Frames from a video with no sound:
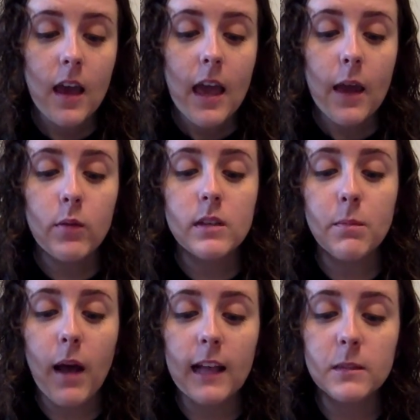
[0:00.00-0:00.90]
It was
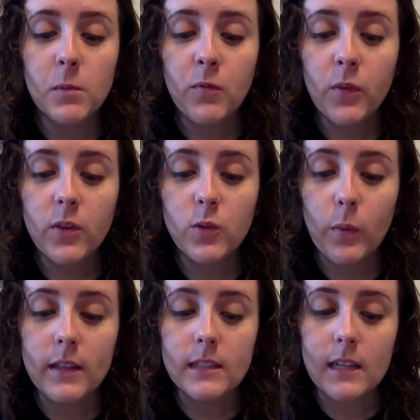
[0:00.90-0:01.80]
impossible for the
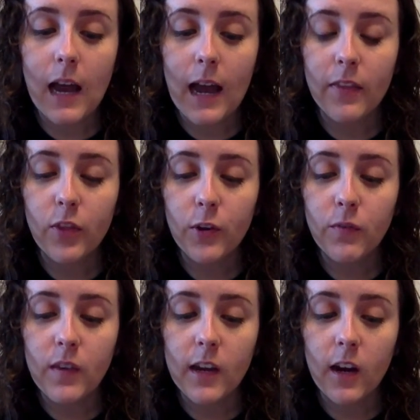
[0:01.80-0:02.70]
twins to hide their
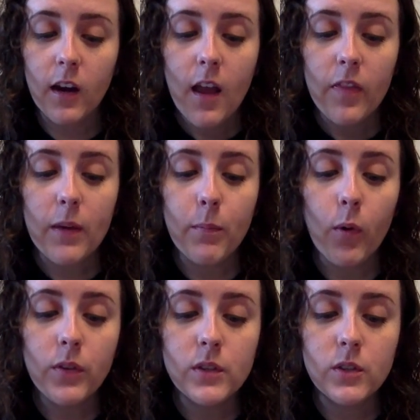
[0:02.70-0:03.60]
fear. They
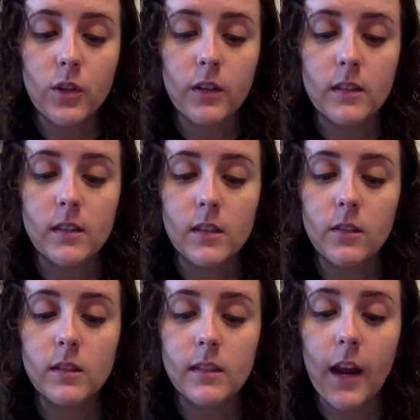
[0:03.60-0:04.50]
both stood,
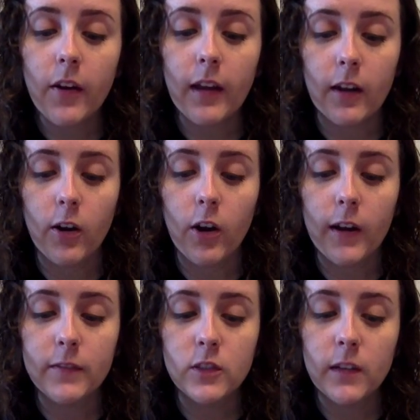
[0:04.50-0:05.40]
still staring at her
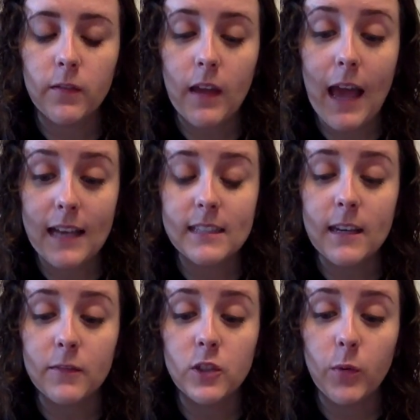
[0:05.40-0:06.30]
as
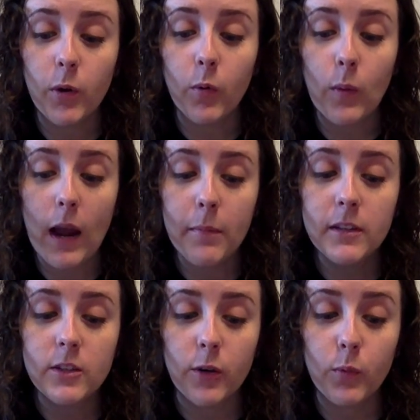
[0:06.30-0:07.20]
if she were a rabid
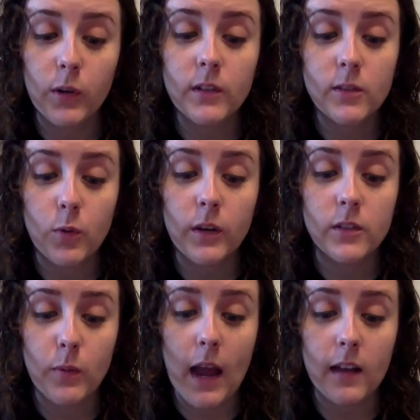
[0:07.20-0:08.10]

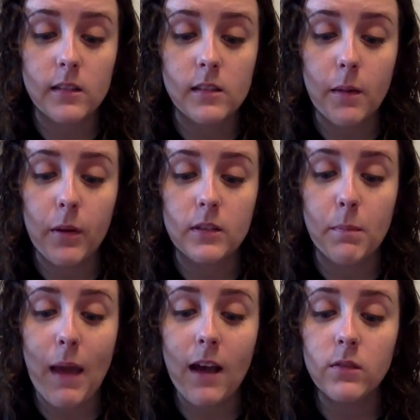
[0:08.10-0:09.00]
Tyrannosaurus Rex, about to
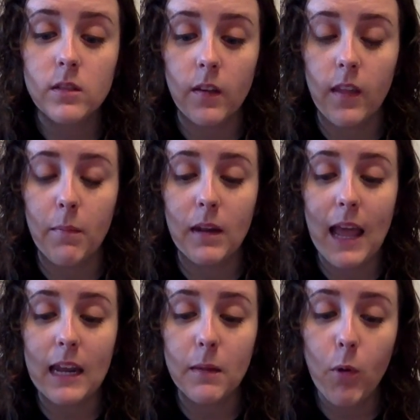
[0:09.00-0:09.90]
pounce on them at
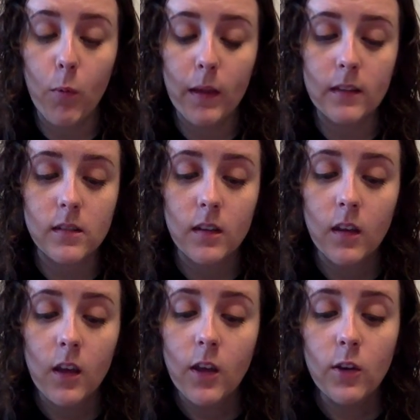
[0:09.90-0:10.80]
any moment.
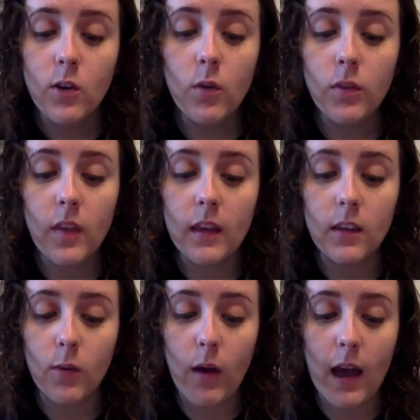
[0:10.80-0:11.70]
No, thank
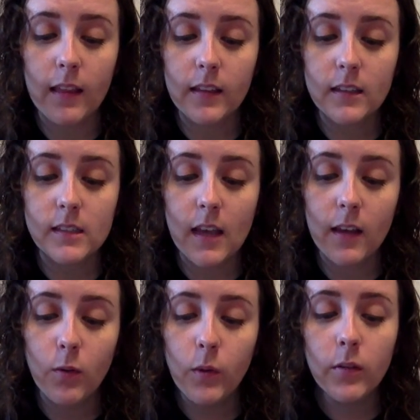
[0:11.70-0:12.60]
you, Alex said.
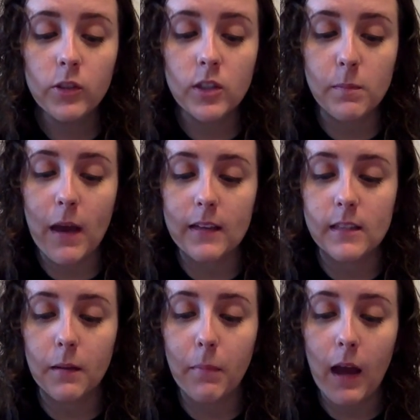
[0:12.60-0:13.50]
We were just
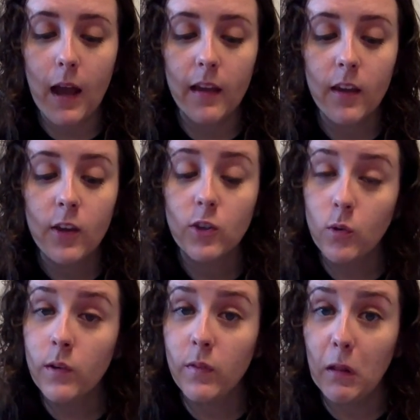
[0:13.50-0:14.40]
passing by.
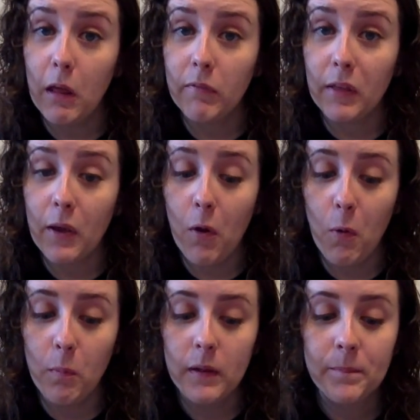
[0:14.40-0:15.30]
You have a lovely
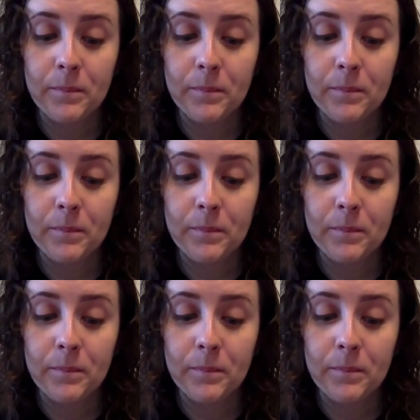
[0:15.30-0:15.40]
home.